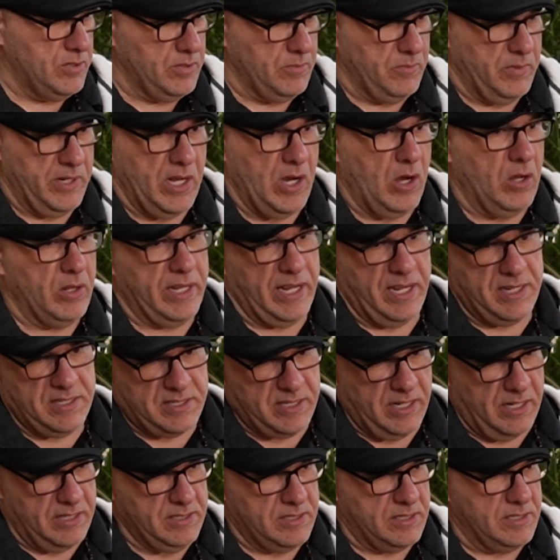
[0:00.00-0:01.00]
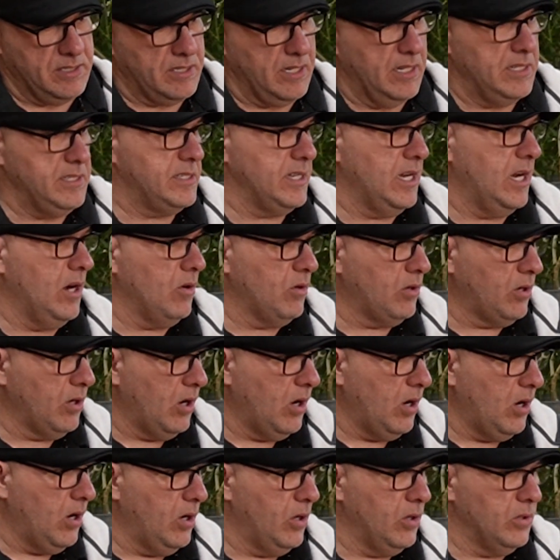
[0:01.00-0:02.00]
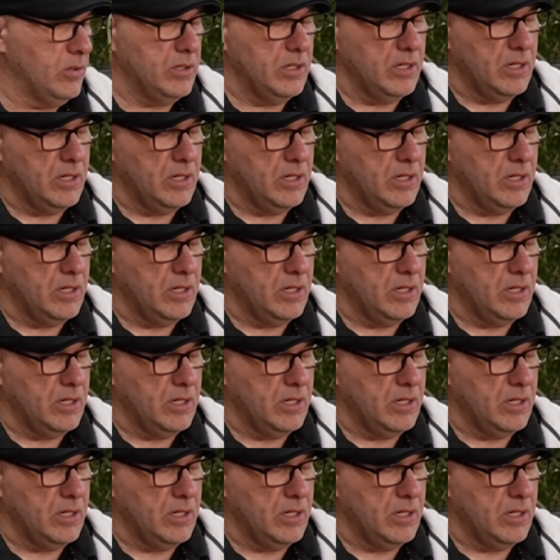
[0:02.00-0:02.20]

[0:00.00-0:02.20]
and we all had tons and tons of alcohol,